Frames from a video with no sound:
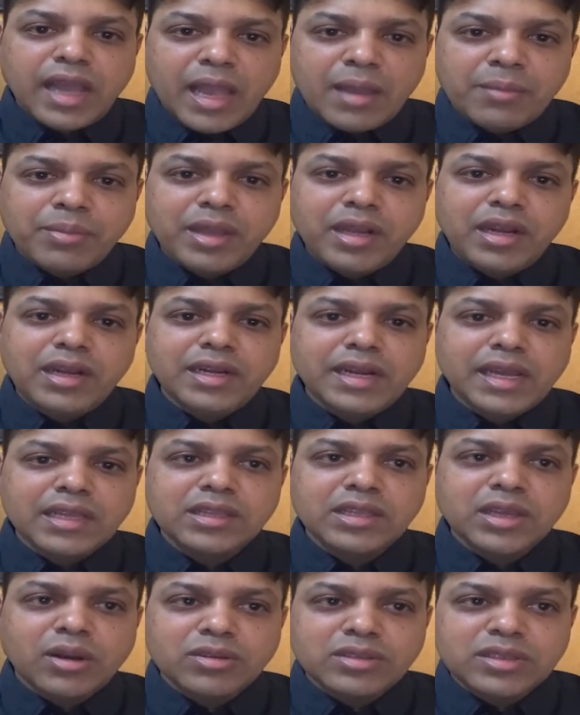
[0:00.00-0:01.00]
happily
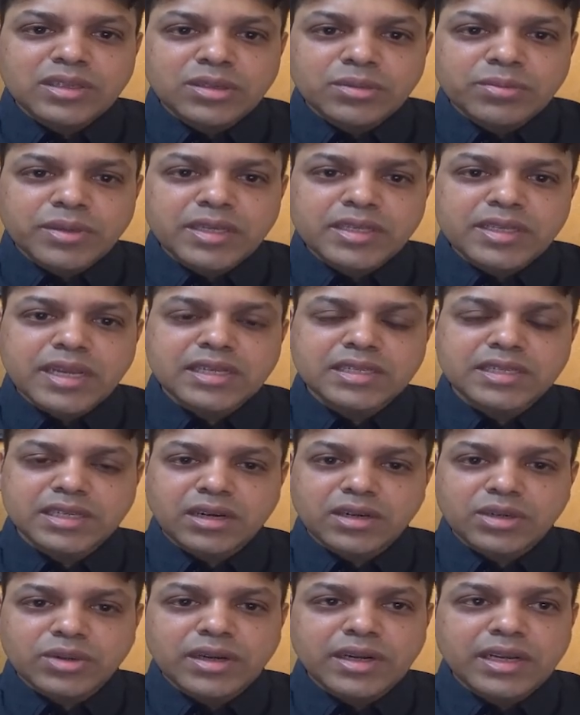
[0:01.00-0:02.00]
10000 rupees
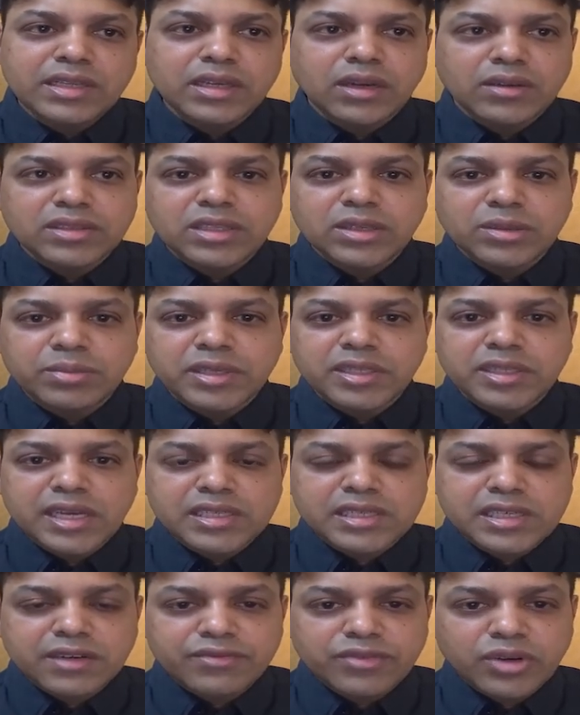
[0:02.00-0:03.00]
extra 20000 rupees
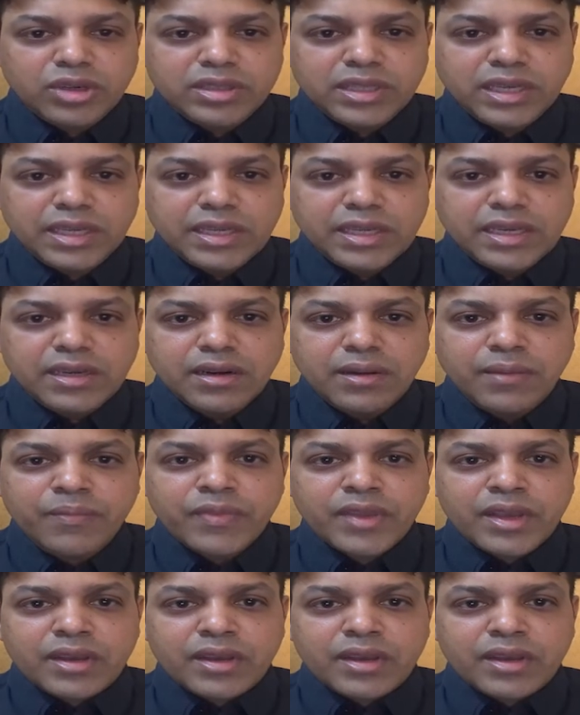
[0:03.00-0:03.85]
extra for the year